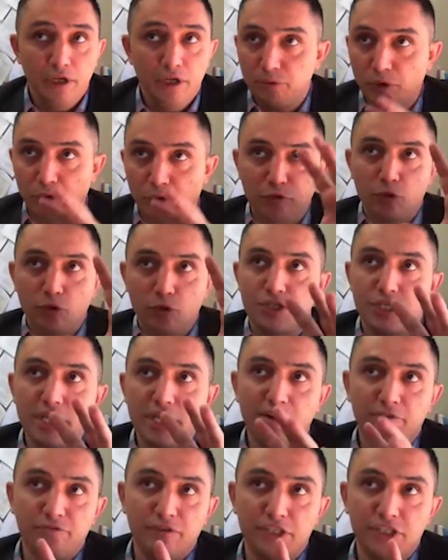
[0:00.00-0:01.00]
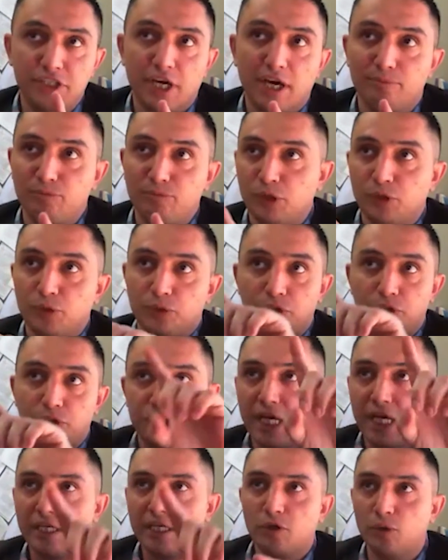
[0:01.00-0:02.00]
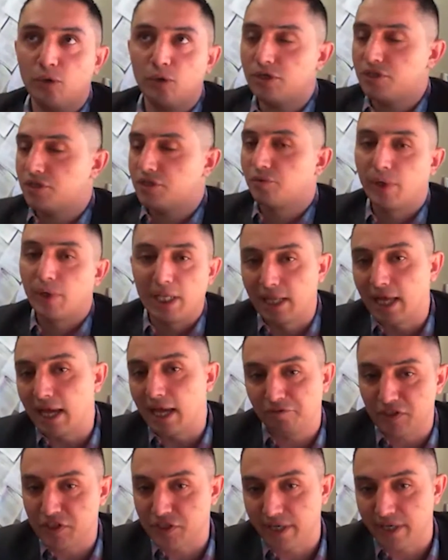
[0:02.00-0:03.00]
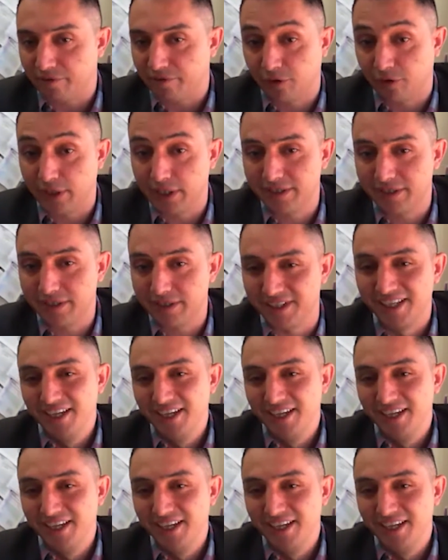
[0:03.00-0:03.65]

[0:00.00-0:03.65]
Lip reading: Of course, every time you take a course, real life is different.